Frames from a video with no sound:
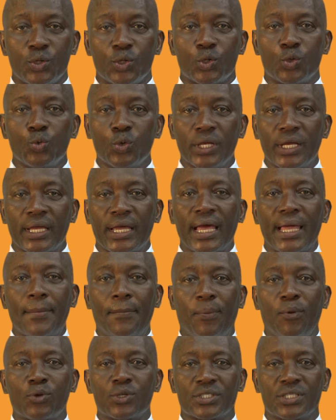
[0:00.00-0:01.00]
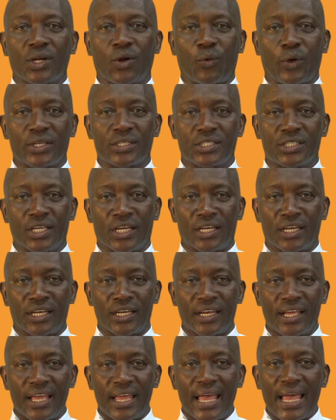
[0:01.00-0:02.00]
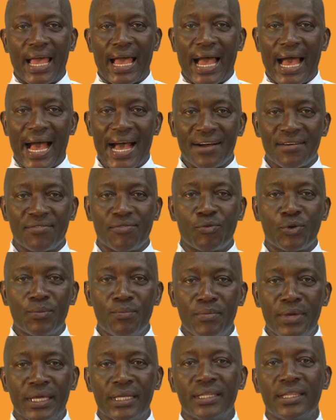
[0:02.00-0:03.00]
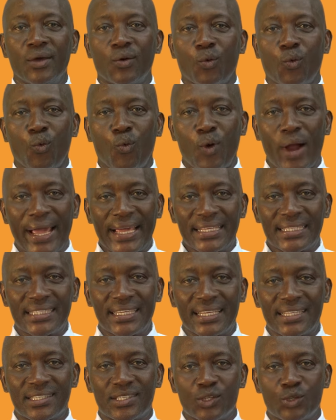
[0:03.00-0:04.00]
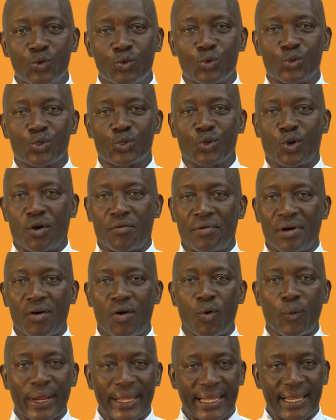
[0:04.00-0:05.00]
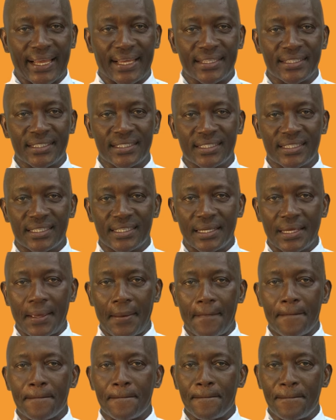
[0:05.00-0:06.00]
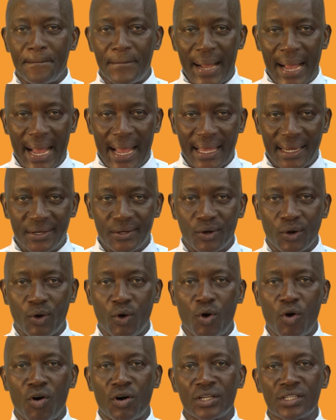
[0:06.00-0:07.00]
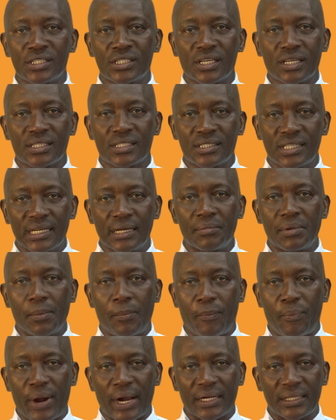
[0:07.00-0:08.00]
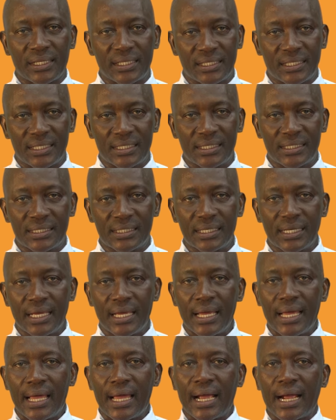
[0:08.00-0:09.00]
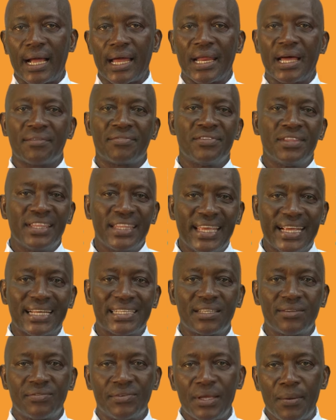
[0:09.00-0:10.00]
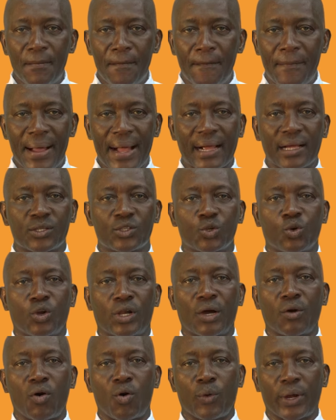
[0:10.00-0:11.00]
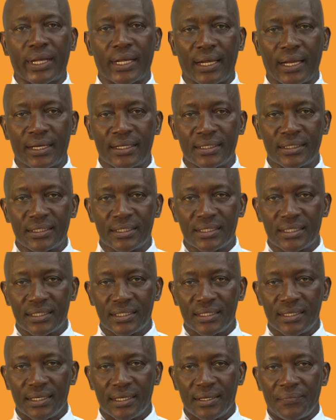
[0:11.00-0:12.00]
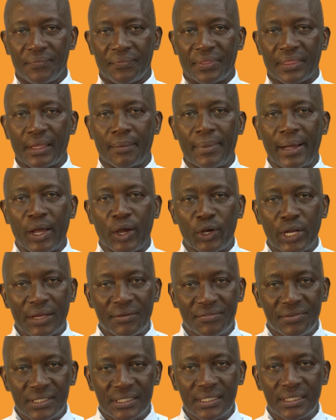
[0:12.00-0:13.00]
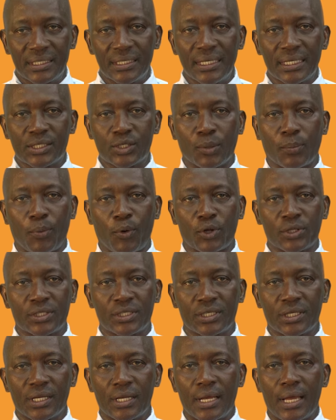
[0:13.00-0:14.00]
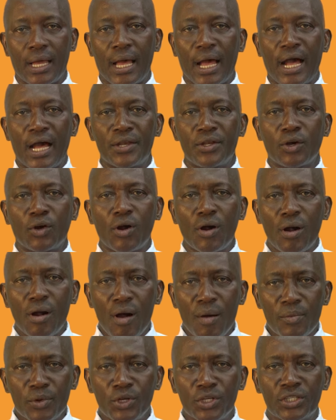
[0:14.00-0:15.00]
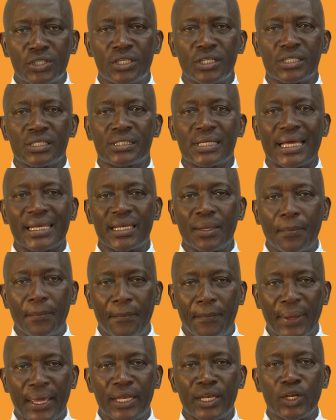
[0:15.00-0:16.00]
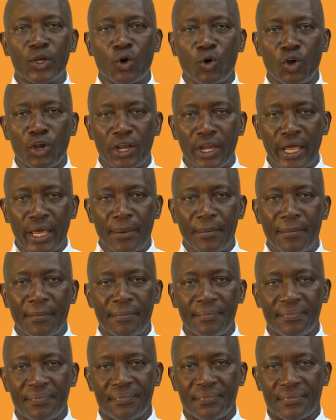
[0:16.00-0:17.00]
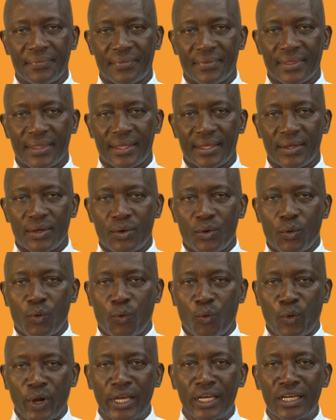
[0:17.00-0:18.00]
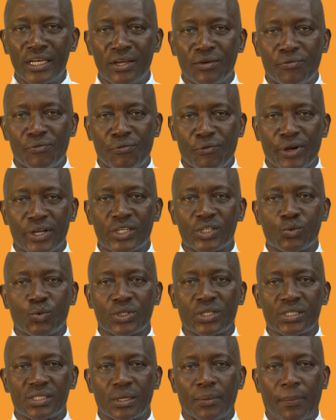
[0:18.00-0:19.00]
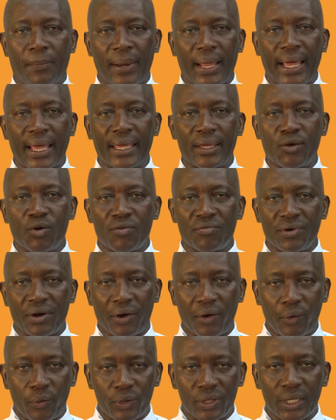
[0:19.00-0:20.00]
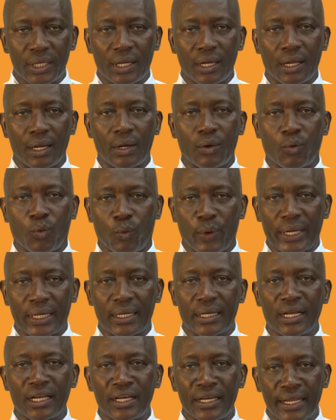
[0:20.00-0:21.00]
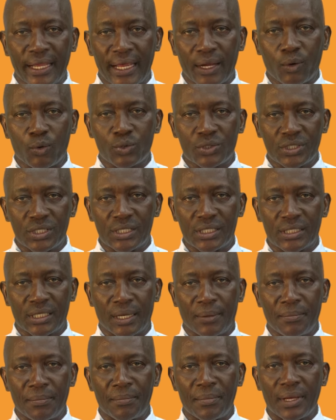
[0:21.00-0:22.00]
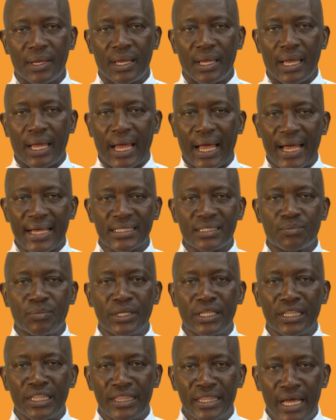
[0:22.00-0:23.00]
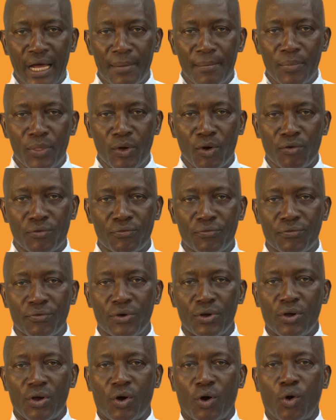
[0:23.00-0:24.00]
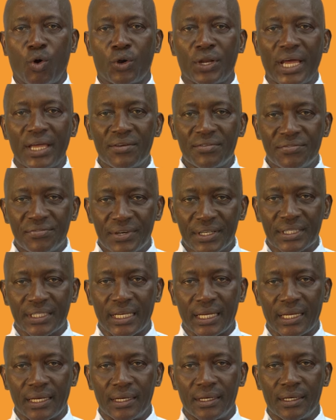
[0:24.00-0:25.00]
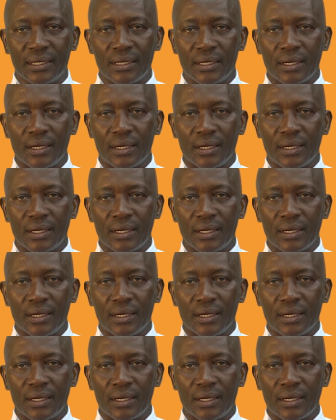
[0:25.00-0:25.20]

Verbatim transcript: Today I pose the question, have we made the wisest use of our wetlands? bad or unsustainable practices can have negative impacts on our wetlands, the biodiversity they support, and the communities that depend on them. When the freshwater supply of a critical wetland ecosystem has been dammed off or diverted,